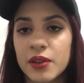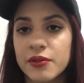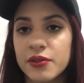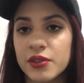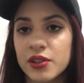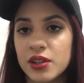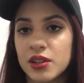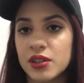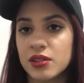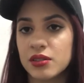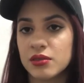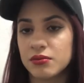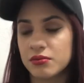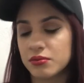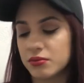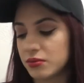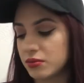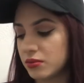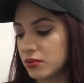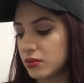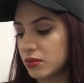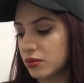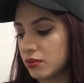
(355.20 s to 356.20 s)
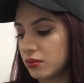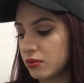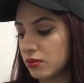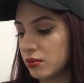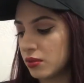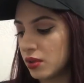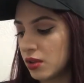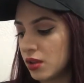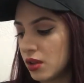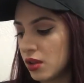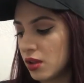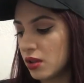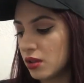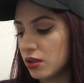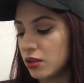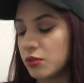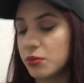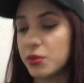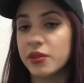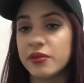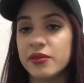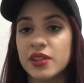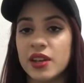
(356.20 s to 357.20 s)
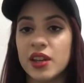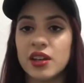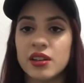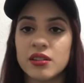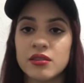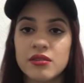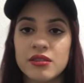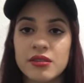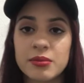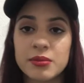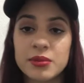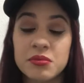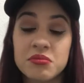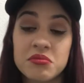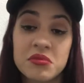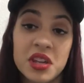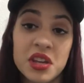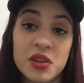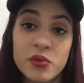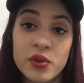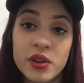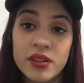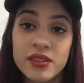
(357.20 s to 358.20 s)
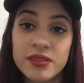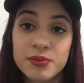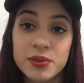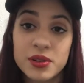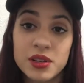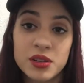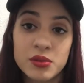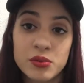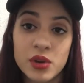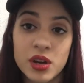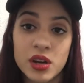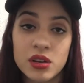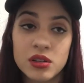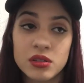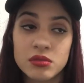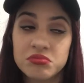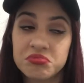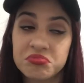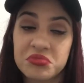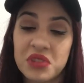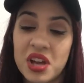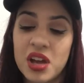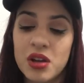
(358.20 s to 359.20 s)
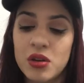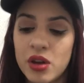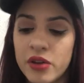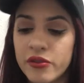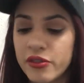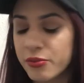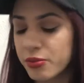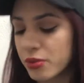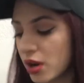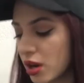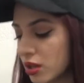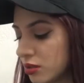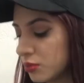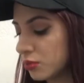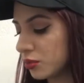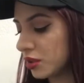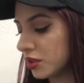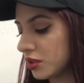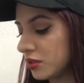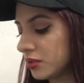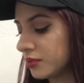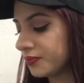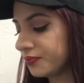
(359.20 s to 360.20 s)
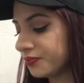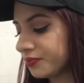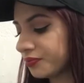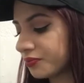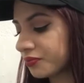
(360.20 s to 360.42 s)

Fill in a little bit of the hairs. It works pretty well. I don't have a problem with it.